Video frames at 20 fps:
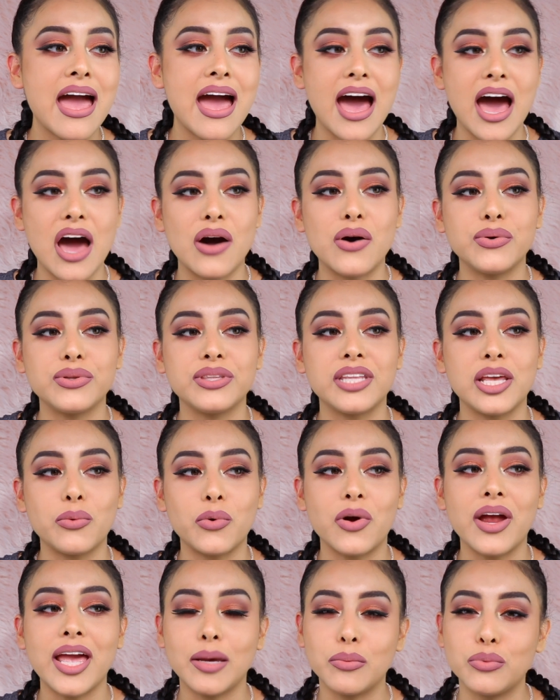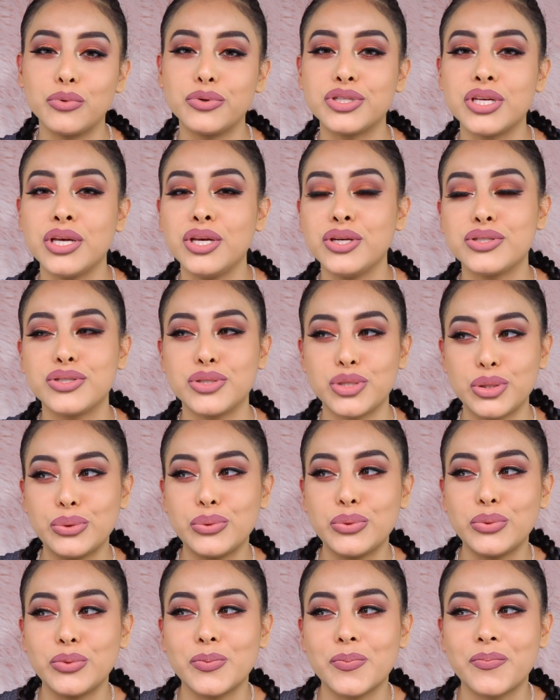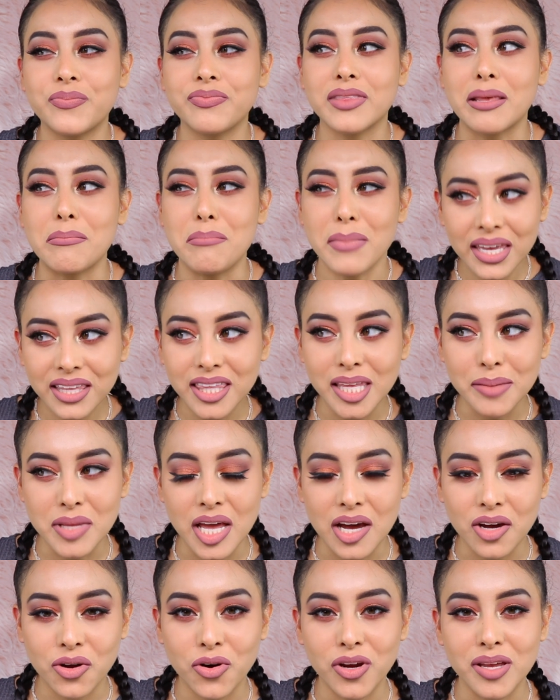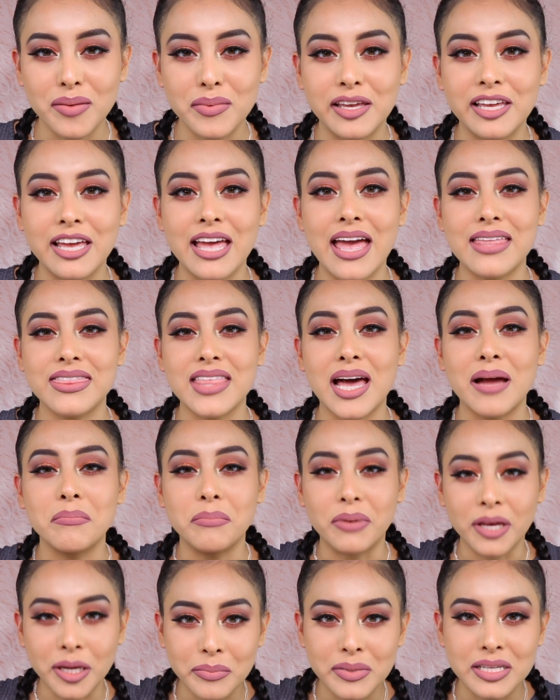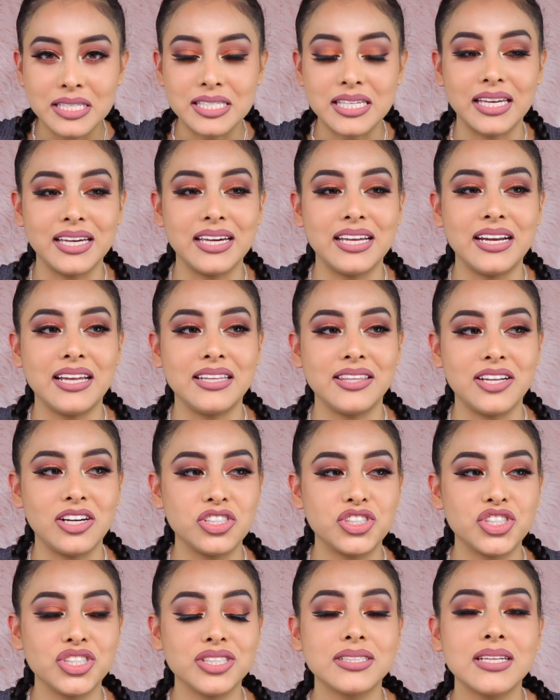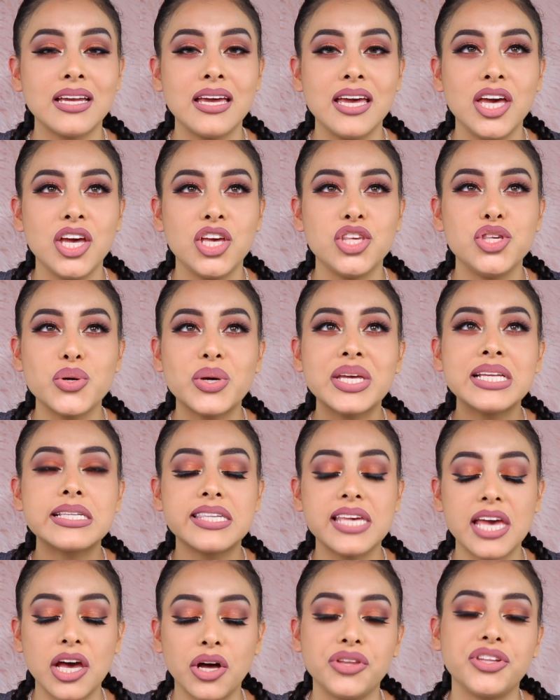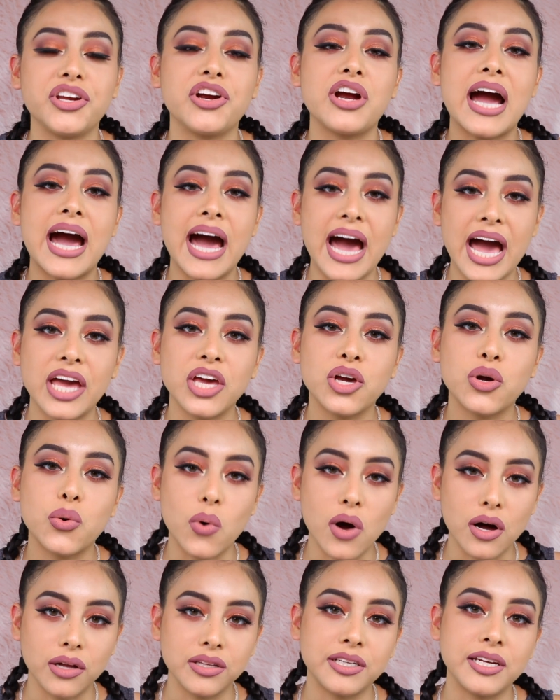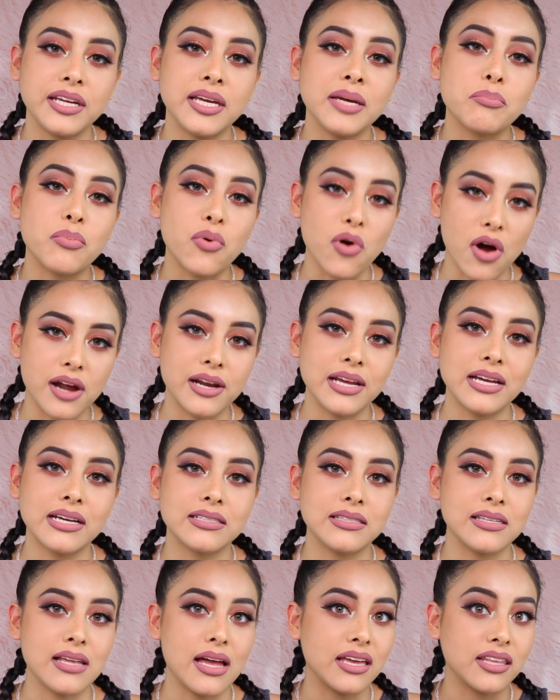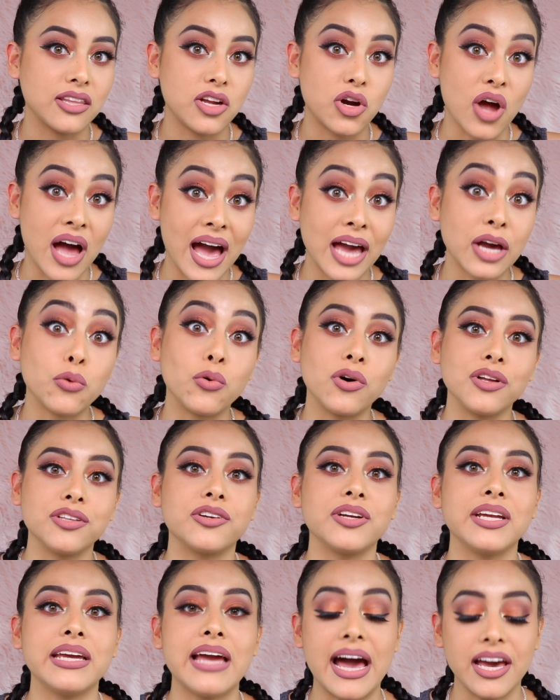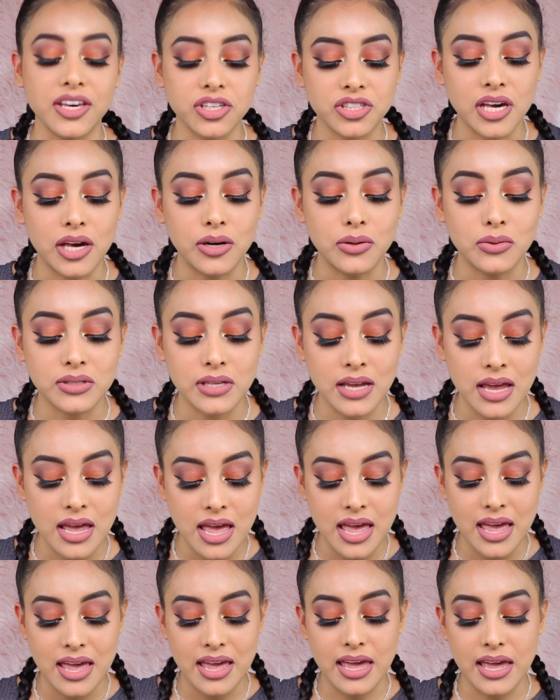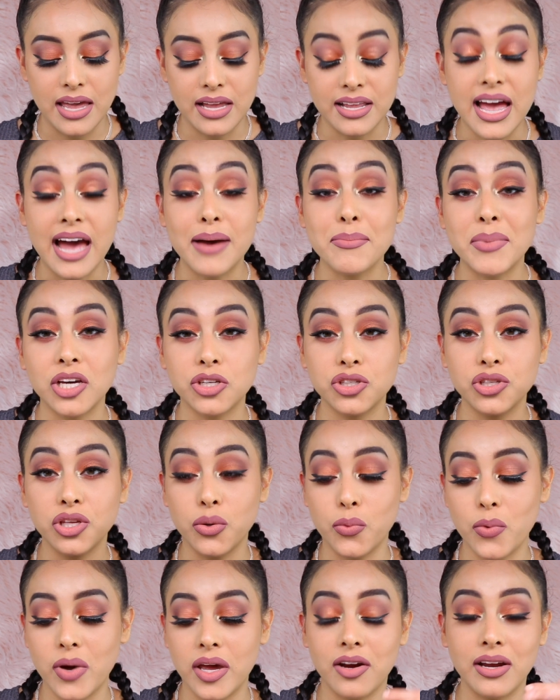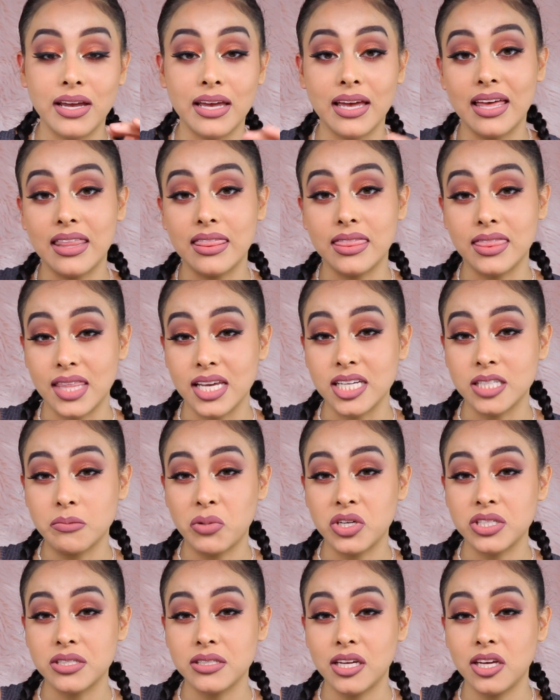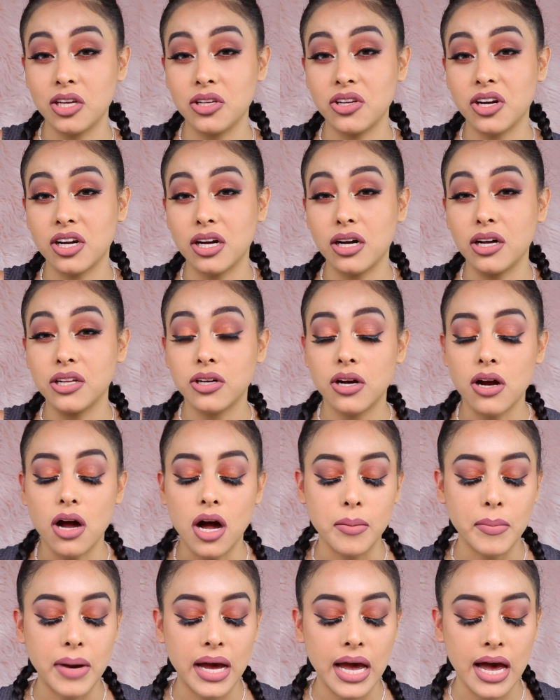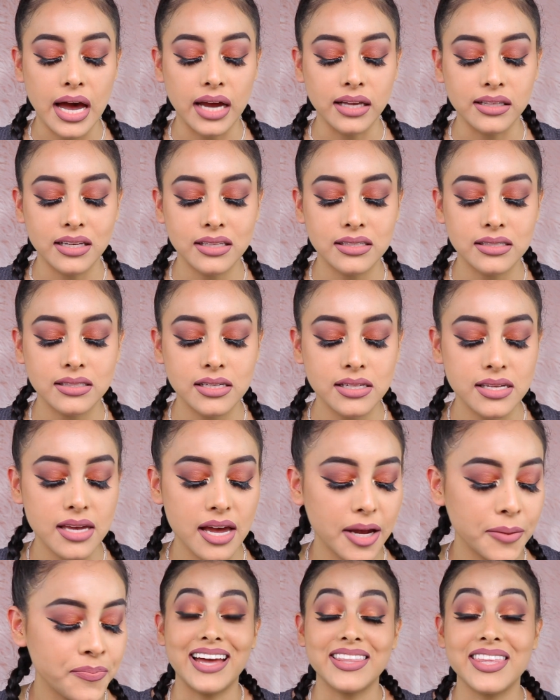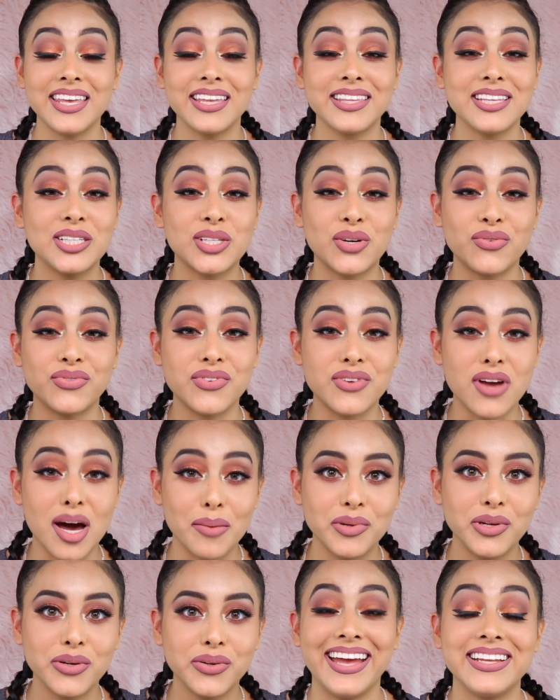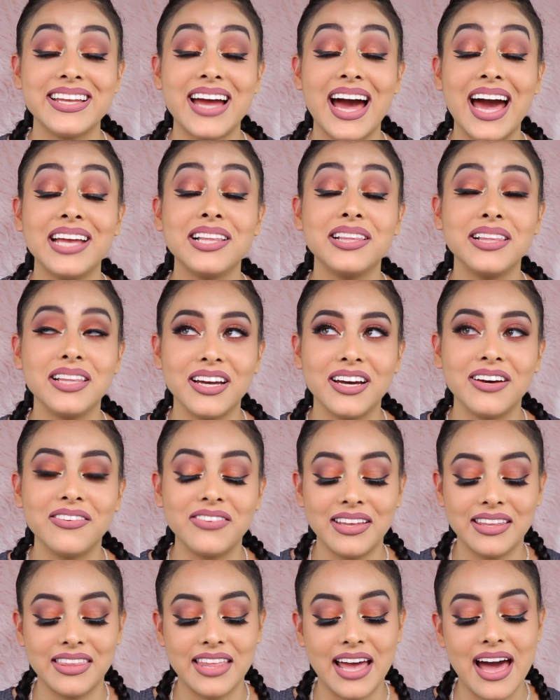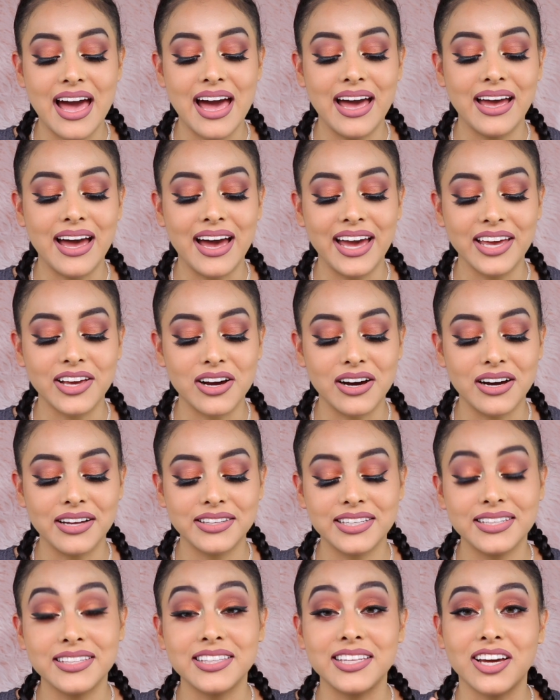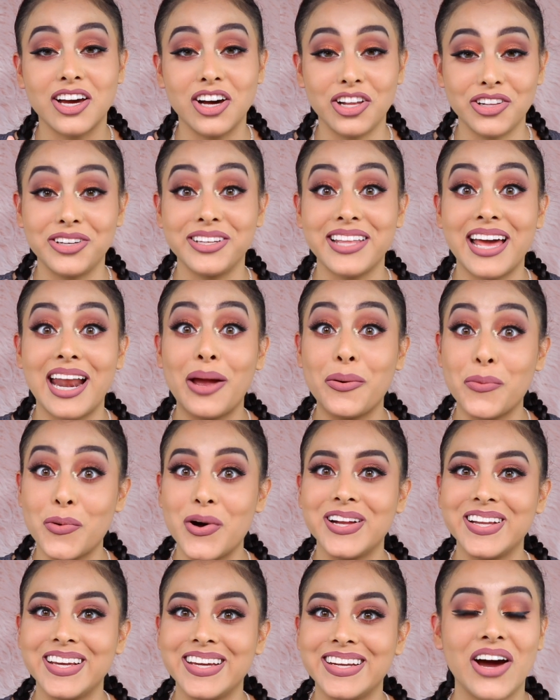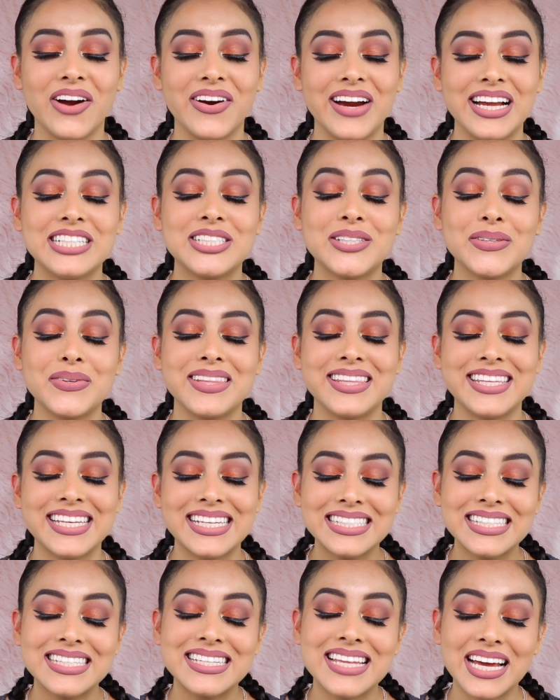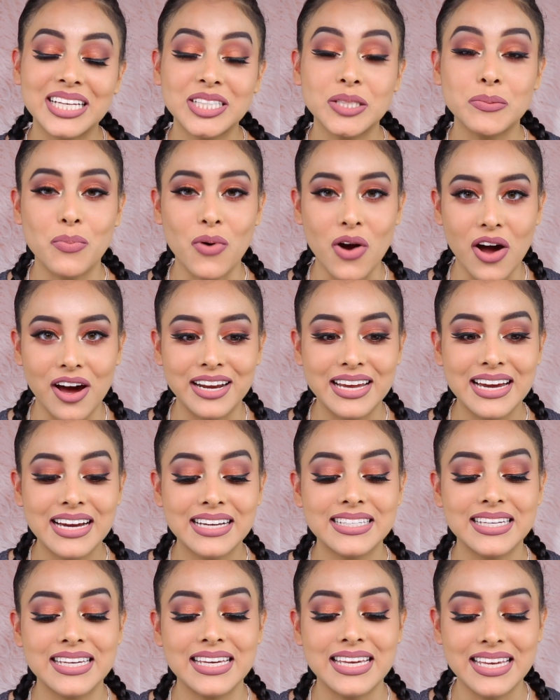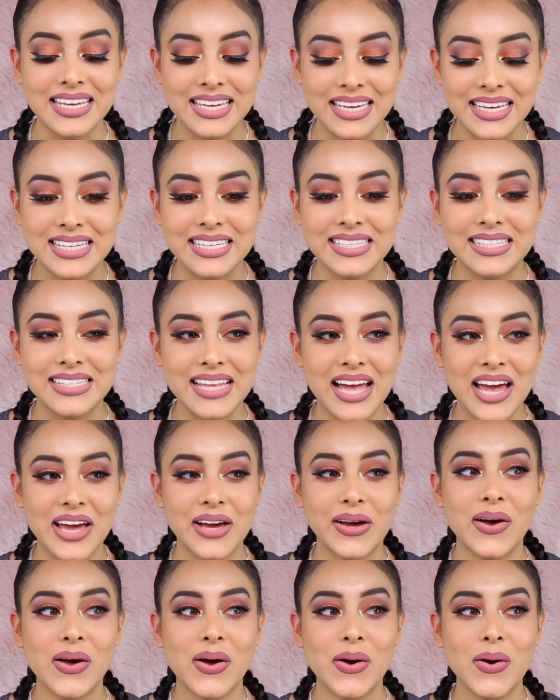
how they were able to make them that creamy and that pigmented, and there's just, you can tell they're high quality products, like they're high quality eyeshadows. And I'm actually wearing this particular color on my eyelids today. I think these are phenomenal, and I love that I got the color that I wanted. All right, so this next product is like